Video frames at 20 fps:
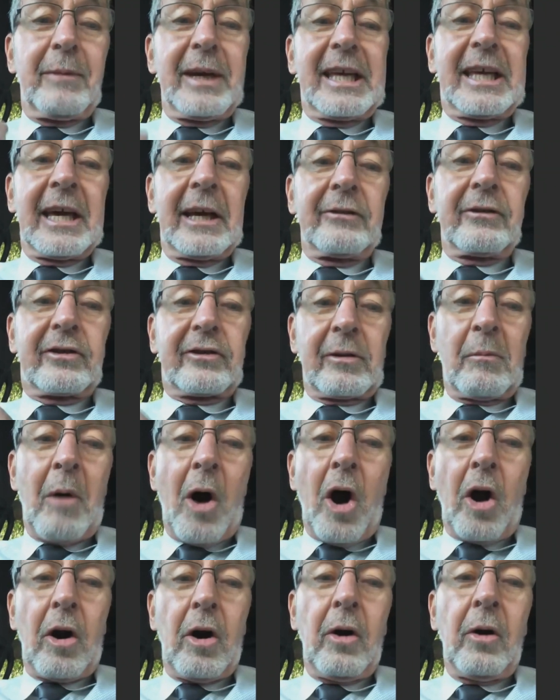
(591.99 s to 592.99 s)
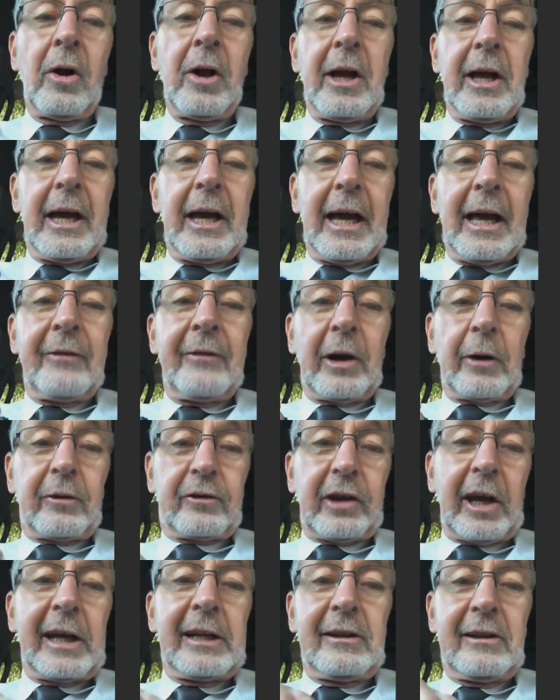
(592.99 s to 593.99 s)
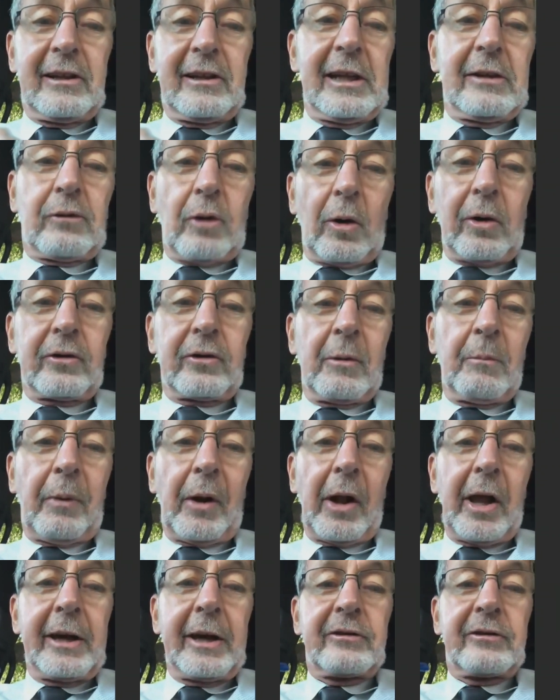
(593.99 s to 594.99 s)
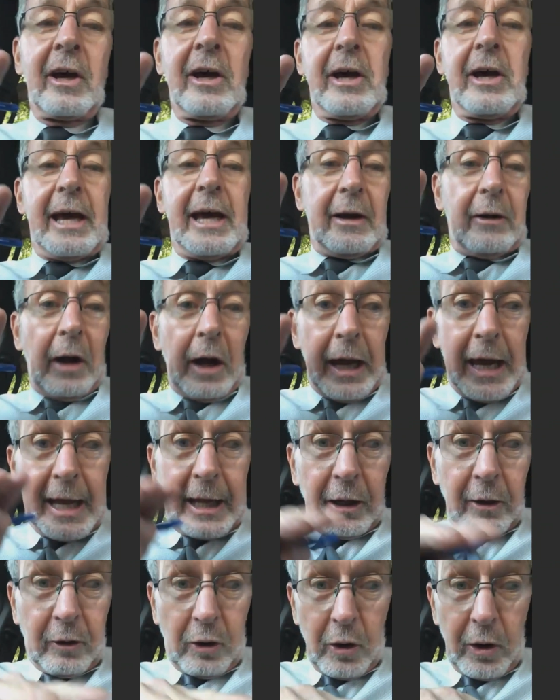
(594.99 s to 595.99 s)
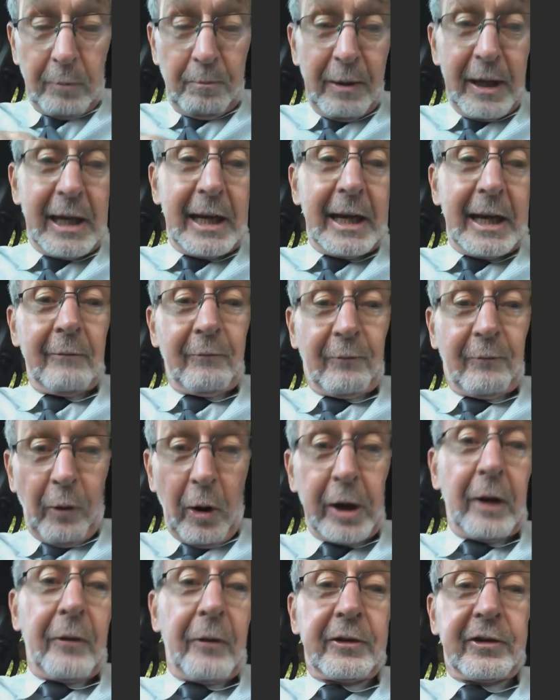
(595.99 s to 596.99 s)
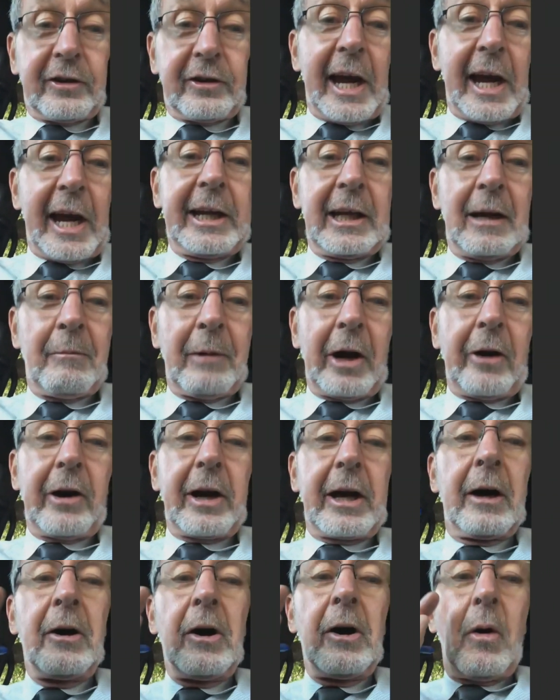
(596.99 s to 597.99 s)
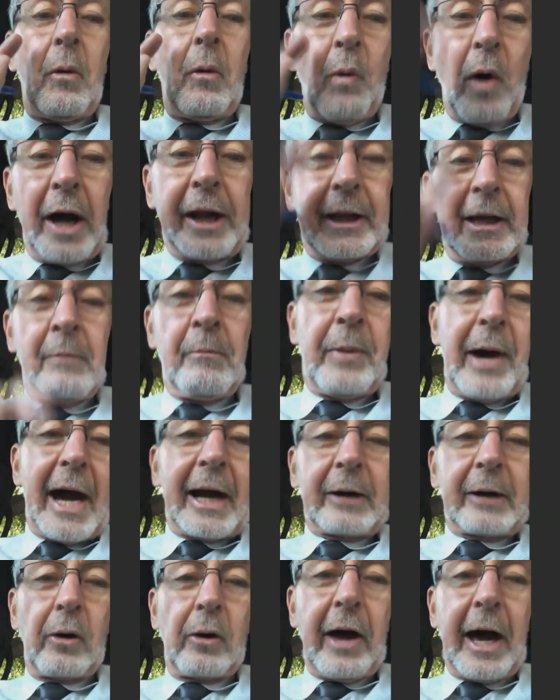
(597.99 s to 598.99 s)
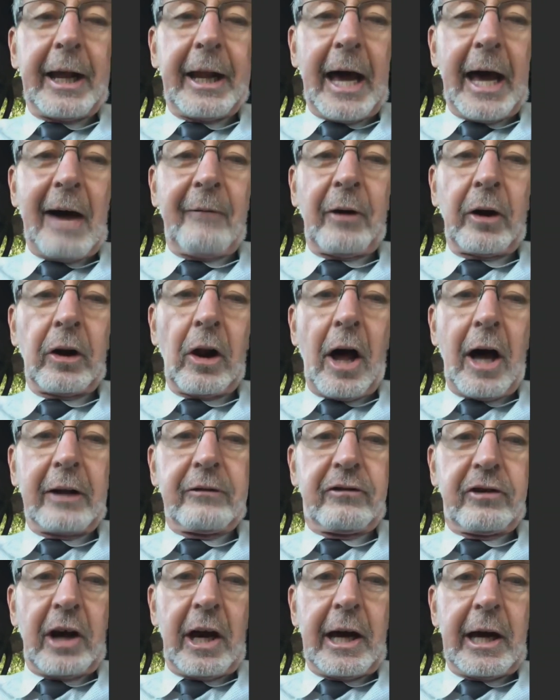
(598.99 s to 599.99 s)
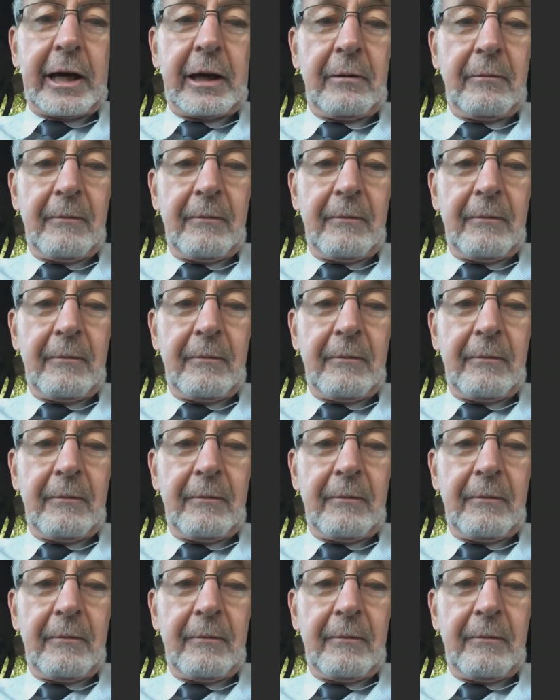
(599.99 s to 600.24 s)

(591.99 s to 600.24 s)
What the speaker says: begins tomorrow, and they're saying detours in place, and it could be in front of the stadium area. What impact will that have on Lot J?